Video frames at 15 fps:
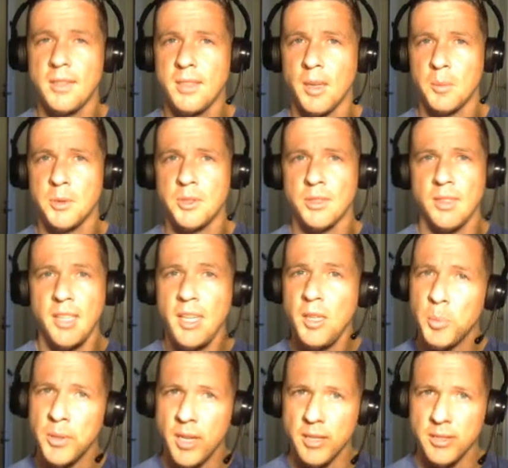temperature and heat
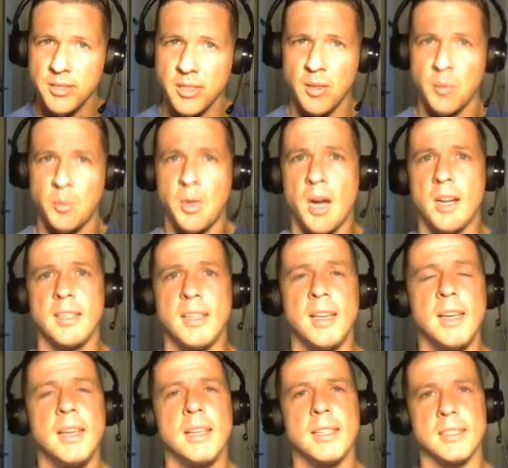production of the body
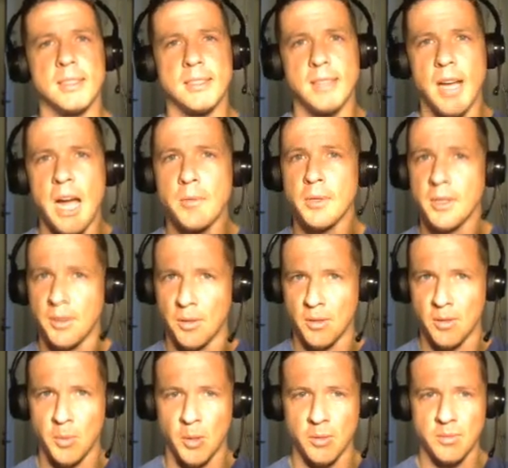is thyroid
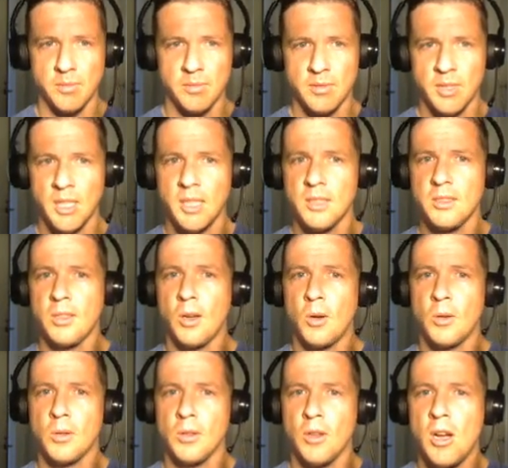hormone.
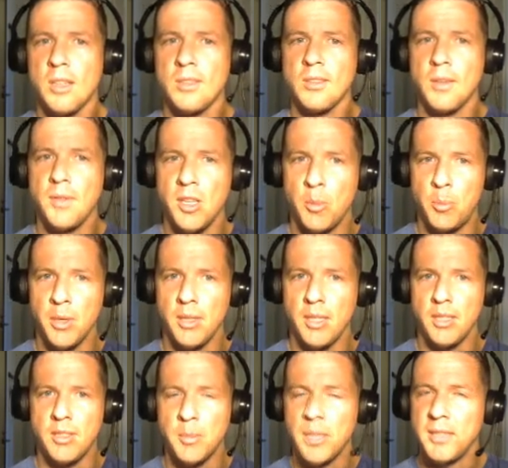So loss of the
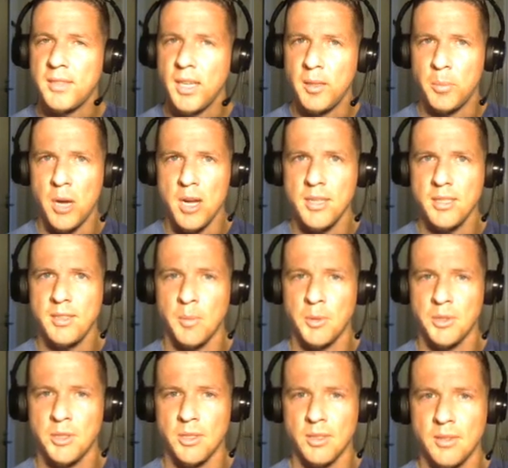ability to maintain body
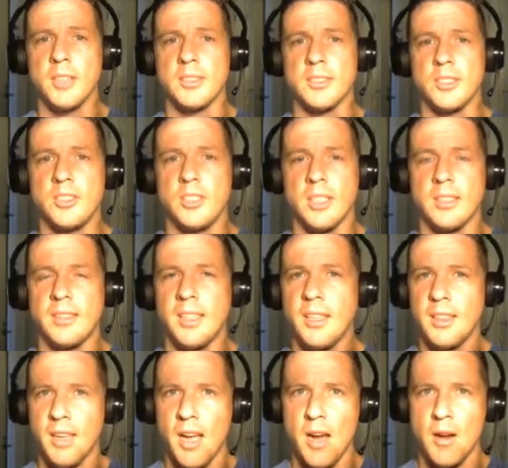temperature suggests the
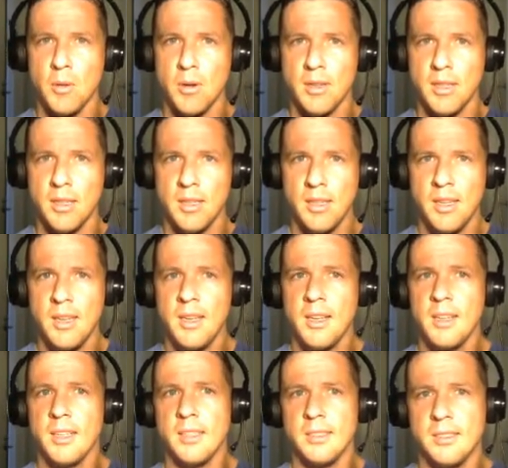thyroid
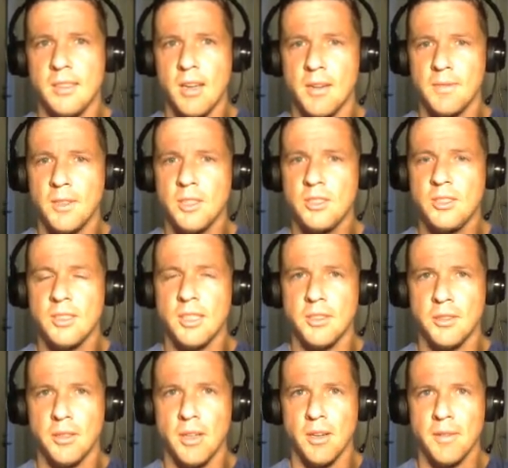is not functioning
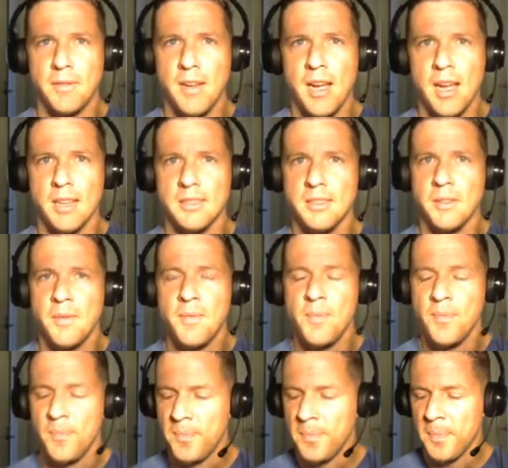during a fast.
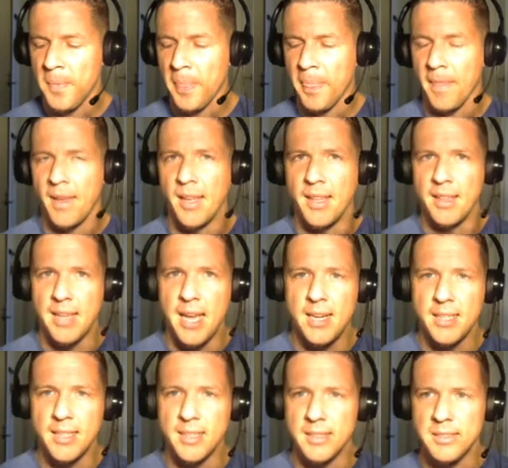And
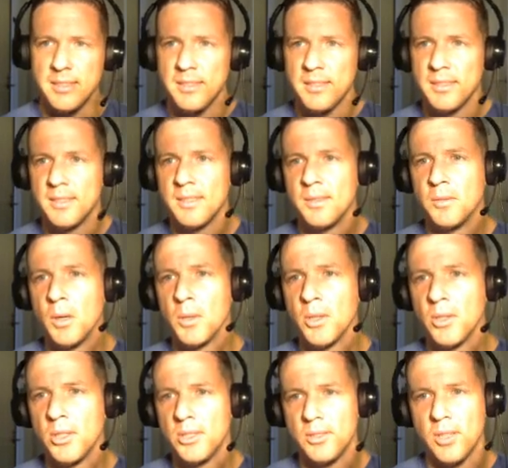that is what we're
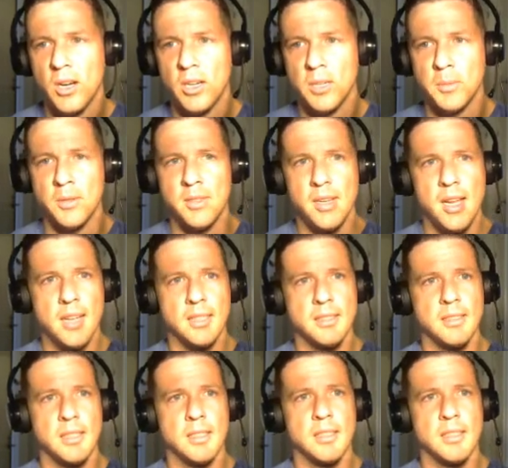going to talk about next.